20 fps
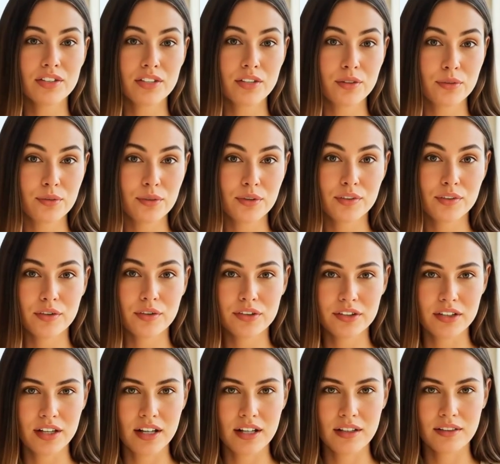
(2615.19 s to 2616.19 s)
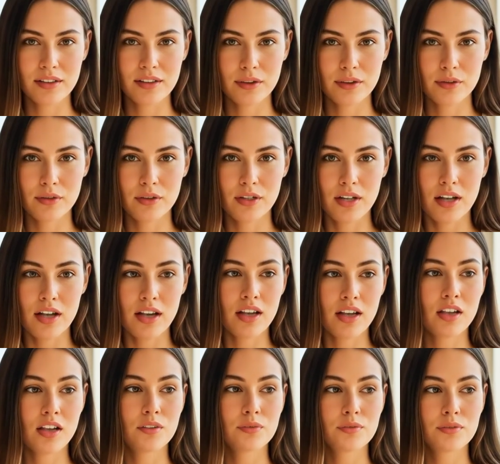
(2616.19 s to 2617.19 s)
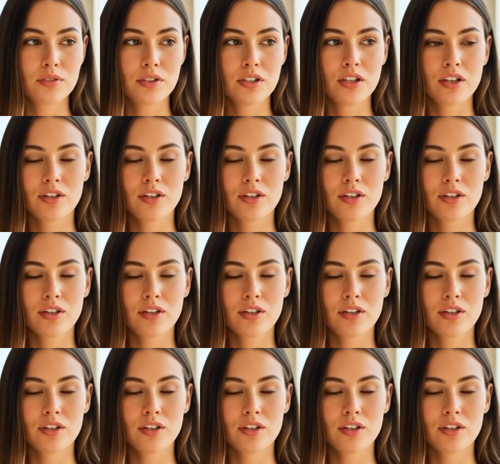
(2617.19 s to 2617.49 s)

You could join us, I reminded her.